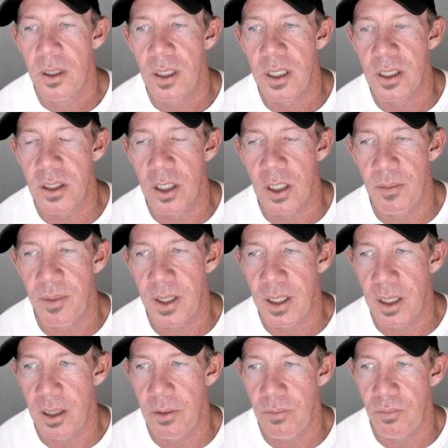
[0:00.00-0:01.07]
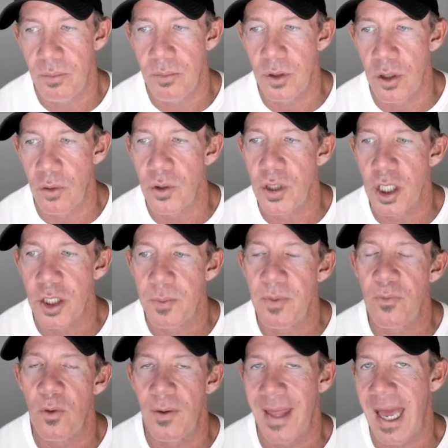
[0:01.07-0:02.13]
is going to be, you know, just
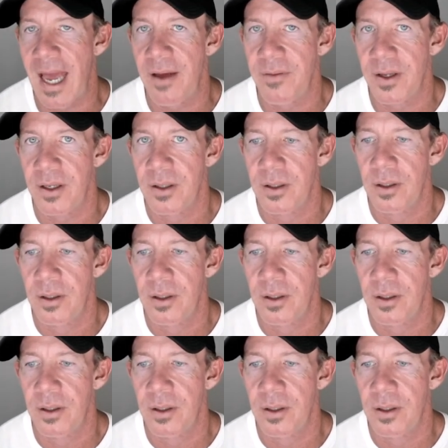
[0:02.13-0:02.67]
before the halving.